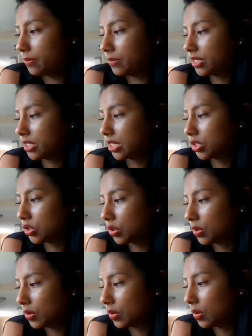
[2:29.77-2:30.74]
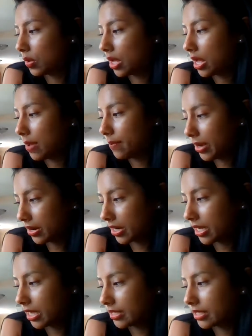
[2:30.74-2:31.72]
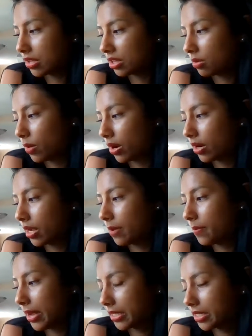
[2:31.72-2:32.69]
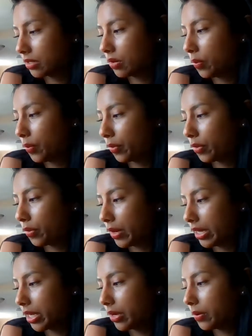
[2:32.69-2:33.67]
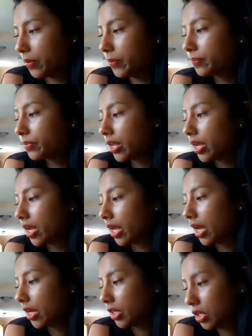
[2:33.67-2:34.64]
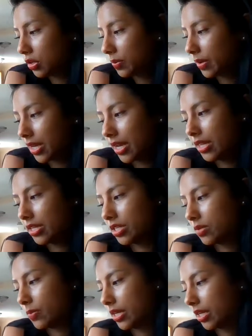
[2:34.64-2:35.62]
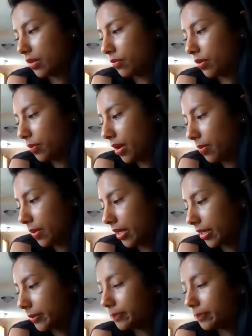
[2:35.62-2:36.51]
Central America, South America, Mexico, Puerto Rico, Cuba, and the Dominican Republic.